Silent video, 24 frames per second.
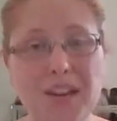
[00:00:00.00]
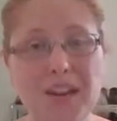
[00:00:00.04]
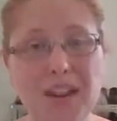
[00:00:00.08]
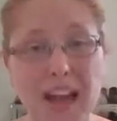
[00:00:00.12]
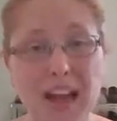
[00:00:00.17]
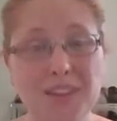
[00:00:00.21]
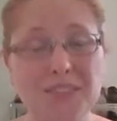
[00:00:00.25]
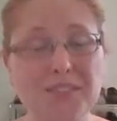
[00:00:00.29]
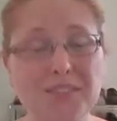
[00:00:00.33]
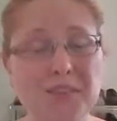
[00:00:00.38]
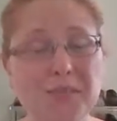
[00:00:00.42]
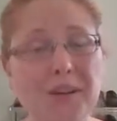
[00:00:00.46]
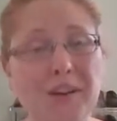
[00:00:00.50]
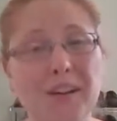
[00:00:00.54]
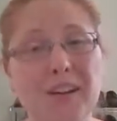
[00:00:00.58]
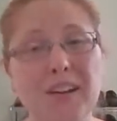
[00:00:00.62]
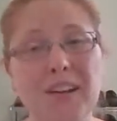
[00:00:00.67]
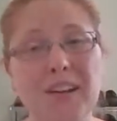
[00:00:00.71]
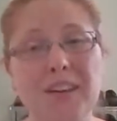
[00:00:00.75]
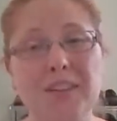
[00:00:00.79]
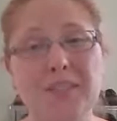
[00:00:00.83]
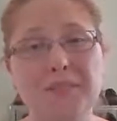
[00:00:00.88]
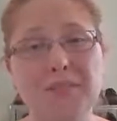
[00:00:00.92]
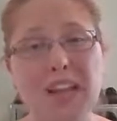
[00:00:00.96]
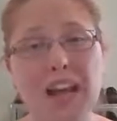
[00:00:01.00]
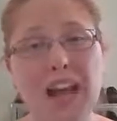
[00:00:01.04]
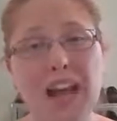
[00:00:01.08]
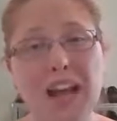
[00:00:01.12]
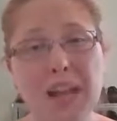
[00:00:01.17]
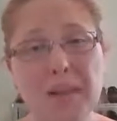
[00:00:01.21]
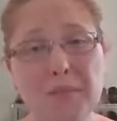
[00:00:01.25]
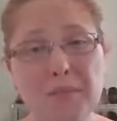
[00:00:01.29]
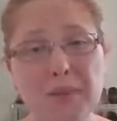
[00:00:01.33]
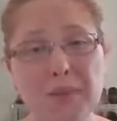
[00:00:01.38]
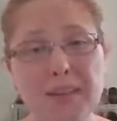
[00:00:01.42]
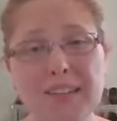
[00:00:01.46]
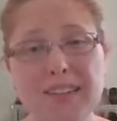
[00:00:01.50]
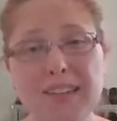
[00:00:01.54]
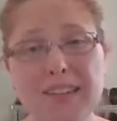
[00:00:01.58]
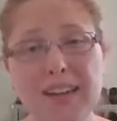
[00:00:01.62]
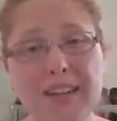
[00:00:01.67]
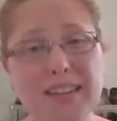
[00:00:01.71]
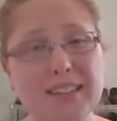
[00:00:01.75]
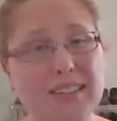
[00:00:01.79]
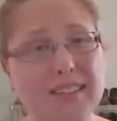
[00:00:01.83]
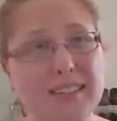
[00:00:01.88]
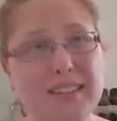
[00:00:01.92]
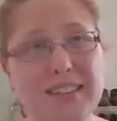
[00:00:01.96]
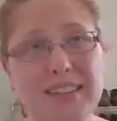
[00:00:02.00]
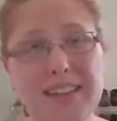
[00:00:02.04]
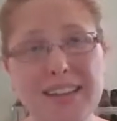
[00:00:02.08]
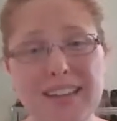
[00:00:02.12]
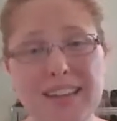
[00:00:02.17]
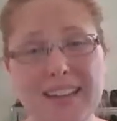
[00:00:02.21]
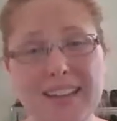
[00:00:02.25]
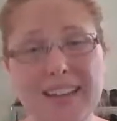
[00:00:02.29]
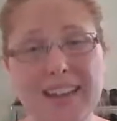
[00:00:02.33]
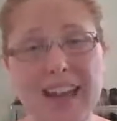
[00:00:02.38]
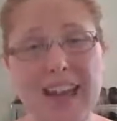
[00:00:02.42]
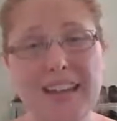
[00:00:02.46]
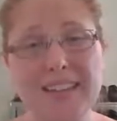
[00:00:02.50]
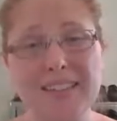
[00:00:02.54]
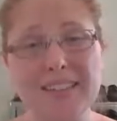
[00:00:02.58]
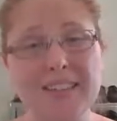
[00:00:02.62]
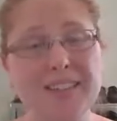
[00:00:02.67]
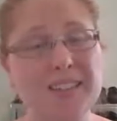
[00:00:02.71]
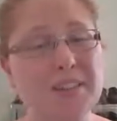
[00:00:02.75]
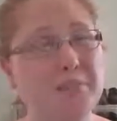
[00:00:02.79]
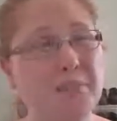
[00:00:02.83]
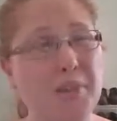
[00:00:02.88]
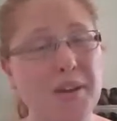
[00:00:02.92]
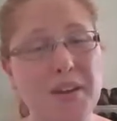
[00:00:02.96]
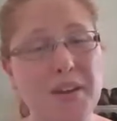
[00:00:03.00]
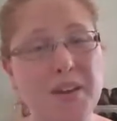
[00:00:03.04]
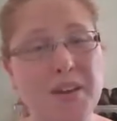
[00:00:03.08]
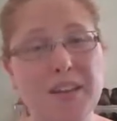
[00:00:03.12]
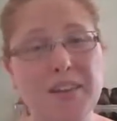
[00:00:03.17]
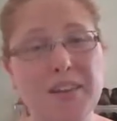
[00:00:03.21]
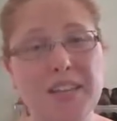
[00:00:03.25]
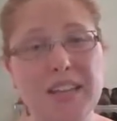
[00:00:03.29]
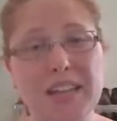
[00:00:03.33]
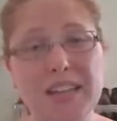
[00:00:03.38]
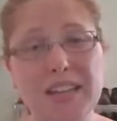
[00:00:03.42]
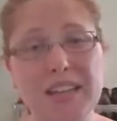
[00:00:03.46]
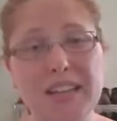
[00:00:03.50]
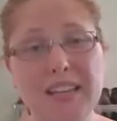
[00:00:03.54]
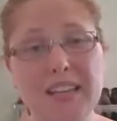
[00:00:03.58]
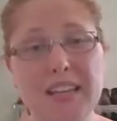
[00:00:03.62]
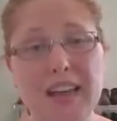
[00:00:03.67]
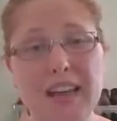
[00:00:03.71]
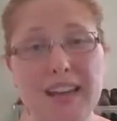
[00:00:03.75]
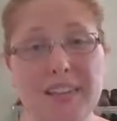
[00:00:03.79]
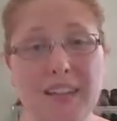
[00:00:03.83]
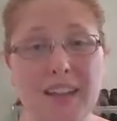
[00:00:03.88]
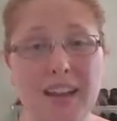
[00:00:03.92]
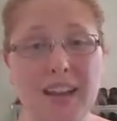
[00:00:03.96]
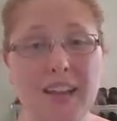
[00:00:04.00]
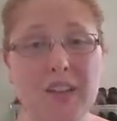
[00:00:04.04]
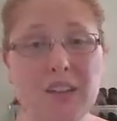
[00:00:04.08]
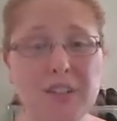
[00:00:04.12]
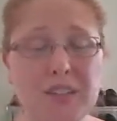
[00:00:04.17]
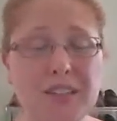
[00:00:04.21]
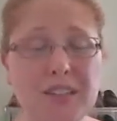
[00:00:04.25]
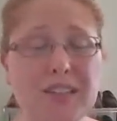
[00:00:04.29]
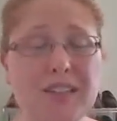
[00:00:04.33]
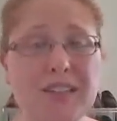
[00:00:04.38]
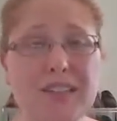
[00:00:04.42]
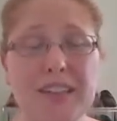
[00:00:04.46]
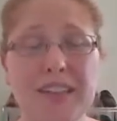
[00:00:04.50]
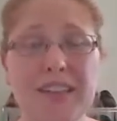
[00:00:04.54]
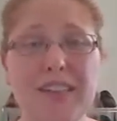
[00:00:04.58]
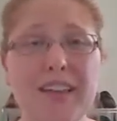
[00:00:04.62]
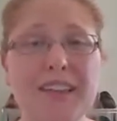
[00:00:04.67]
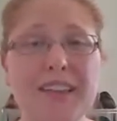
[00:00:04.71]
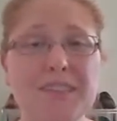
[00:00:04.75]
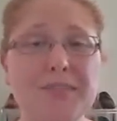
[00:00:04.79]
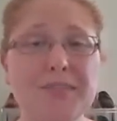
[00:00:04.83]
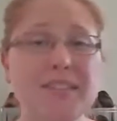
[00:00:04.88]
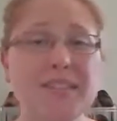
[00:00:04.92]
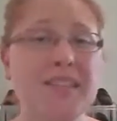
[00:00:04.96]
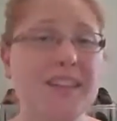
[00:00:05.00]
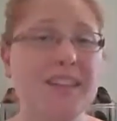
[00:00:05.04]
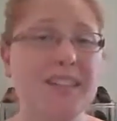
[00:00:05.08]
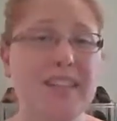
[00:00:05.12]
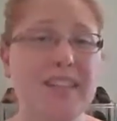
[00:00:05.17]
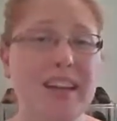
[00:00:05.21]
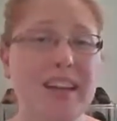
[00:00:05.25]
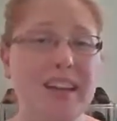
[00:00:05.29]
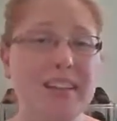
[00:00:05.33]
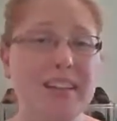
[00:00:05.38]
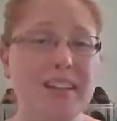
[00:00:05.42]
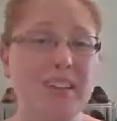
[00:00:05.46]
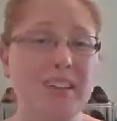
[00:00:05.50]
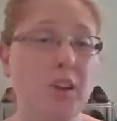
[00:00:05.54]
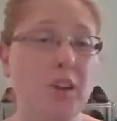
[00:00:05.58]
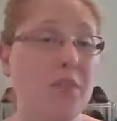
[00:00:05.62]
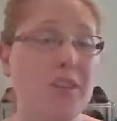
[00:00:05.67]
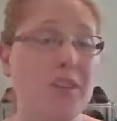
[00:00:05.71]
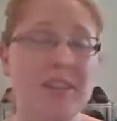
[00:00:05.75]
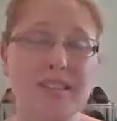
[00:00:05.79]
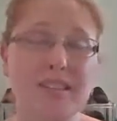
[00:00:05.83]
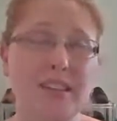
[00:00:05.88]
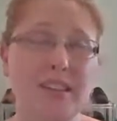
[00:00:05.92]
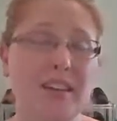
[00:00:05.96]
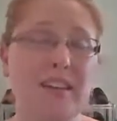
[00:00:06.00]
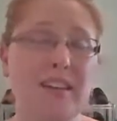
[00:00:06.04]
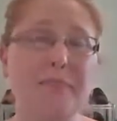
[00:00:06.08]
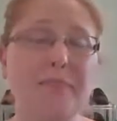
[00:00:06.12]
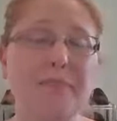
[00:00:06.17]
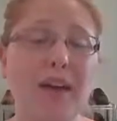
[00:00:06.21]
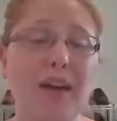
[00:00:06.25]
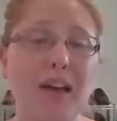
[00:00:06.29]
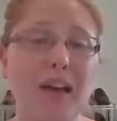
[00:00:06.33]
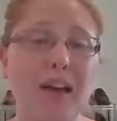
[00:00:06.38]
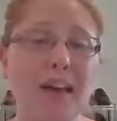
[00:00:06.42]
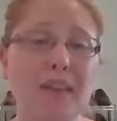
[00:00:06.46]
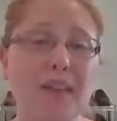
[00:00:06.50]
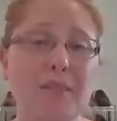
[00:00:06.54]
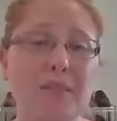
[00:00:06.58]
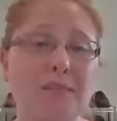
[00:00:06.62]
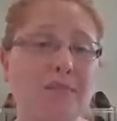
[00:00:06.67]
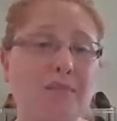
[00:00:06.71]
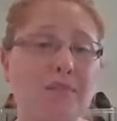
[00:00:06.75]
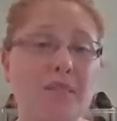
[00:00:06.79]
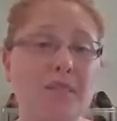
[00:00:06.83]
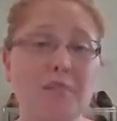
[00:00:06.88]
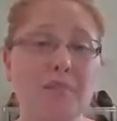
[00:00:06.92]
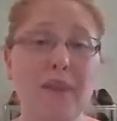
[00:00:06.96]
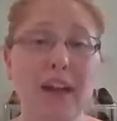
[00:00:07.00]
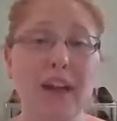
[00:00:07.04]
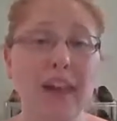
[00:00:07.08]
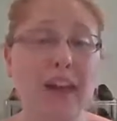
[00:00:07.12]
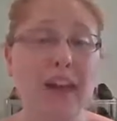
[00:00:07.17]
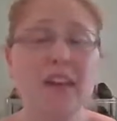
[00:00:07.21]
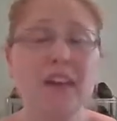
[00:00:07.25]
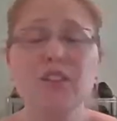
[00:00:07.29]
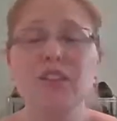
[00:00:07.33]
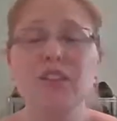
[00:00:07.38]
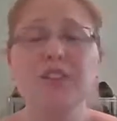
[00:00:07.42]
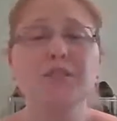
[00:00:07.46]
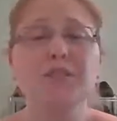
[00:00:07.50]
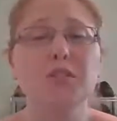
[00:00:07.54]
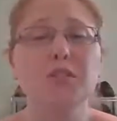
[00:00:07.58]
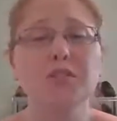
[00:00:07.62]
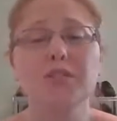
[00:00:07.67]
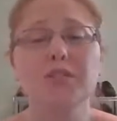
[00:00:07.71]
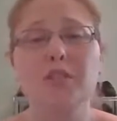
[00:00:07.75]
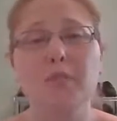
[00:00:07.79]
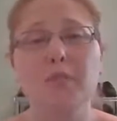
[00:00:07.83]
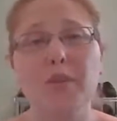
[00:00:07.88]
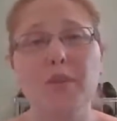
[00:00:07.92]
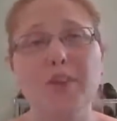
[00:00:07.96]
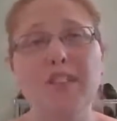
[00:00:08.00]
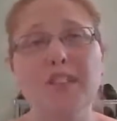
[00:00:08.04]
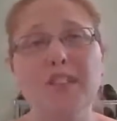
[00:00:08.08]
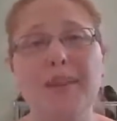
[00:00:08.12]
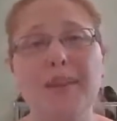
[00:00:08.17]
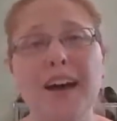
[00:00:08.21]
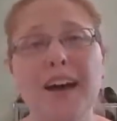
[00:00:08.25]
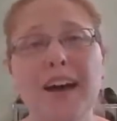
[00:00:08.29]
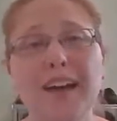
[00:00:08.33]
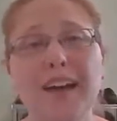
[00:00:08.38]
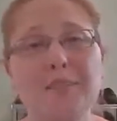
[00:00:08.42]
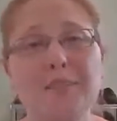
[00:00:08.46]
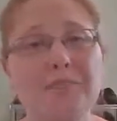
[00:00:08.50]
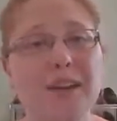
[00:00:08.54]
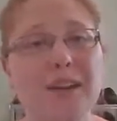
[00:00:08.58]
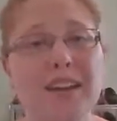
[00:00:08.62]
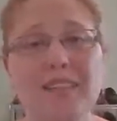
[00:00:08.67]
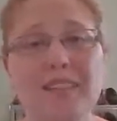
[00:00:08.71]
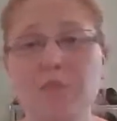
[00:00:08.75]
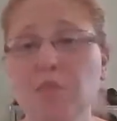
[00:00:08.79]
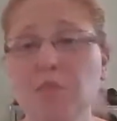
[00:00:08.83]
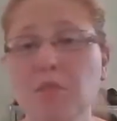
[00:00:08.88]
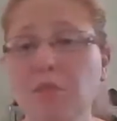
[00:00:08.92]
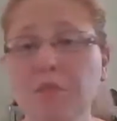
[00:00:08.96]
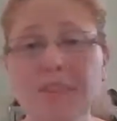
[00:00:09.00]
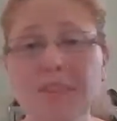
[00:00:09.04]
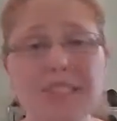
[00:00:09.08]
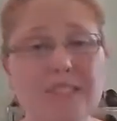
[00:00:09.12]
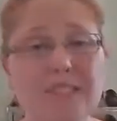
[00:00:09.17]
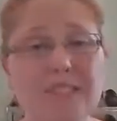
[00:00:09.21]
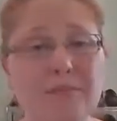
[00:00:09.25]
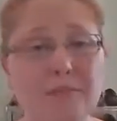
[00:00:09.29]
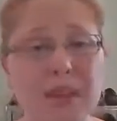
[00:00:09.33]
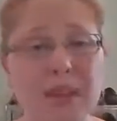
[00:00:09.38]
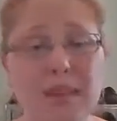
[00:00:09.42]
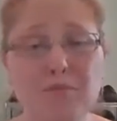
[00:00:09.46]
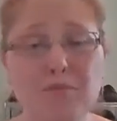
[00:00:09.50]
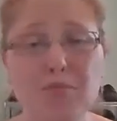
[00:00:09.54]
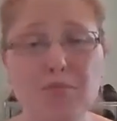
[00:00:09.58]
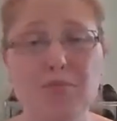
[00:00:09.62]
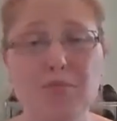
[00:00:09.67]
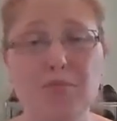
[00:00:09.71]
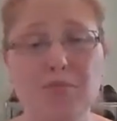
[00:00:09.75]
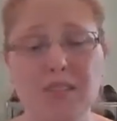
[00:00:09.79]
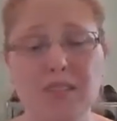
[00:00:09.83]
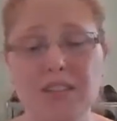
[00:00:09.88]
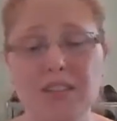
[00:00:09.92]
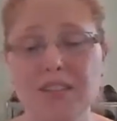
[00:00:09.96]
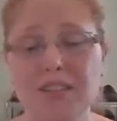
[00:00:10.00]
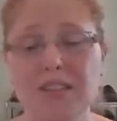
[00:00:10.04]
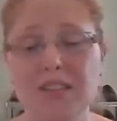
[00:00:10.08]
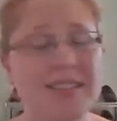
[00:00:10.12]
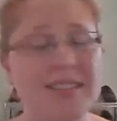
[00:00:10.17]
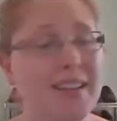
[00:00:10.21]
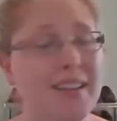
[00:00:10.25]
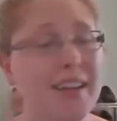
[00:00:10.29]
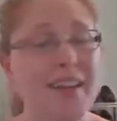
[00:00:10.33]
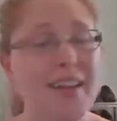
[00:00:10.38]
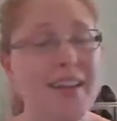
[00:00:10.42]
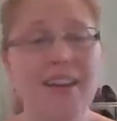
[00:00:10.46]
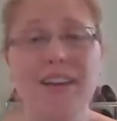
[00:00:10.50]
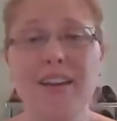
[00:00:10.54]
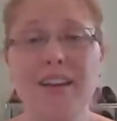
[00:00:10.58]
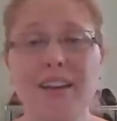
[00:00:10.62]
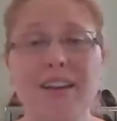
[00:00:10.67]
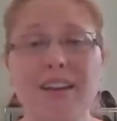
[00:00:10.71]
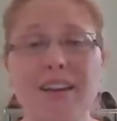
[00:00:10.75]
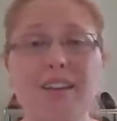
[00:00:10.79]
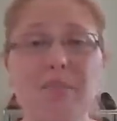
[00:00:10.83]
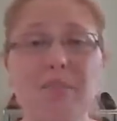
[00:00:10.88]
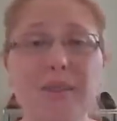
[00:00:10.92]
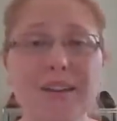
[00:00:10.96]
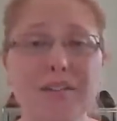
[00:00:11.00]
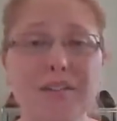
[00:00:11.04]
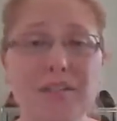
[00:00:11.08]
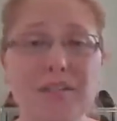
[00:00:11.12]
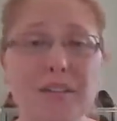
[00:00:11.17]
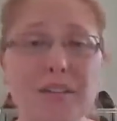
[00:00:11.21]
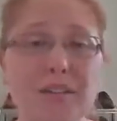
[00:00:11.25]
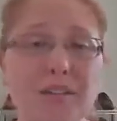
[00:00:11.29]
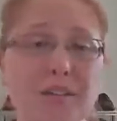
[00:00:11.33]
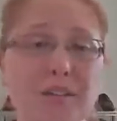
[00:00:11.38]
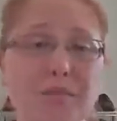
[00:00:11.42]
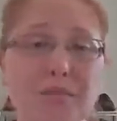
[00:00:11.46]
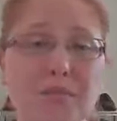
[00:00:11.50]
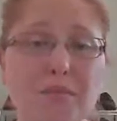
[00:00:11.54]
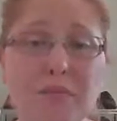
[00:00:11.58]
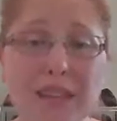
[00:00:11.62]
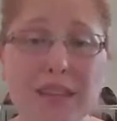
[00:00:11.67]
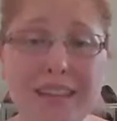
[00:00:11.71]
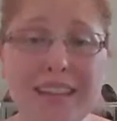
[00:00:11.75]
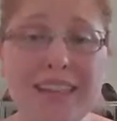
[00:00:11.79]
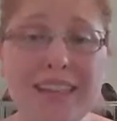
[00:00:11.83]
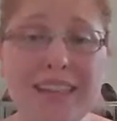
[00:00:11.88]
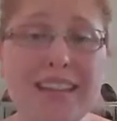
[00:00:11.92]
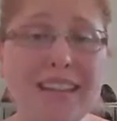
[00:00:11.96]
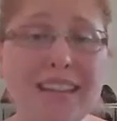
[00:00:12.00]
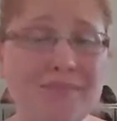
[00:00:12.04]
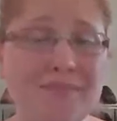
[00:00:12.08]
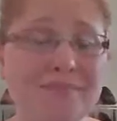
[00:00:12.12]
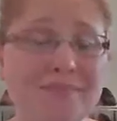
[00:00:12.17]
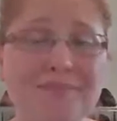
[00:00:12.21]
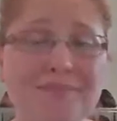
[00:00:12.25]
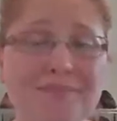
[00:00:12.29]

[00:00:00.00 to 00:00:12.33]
after a period of time, we start to see cases emerge in other countries, and that's facilitated obviously by air travel for the most part, by the movement of people, which is one of the really